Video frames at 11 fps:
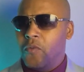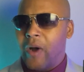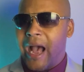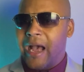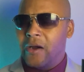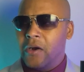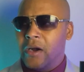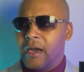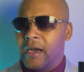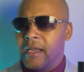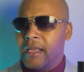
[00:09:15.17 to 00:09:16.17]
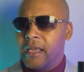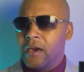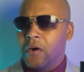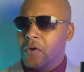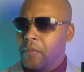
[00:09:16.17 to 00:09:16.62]

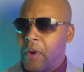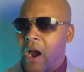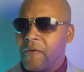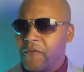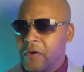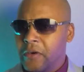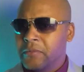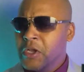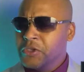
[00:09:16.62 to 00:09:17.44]
Eau de Parfum,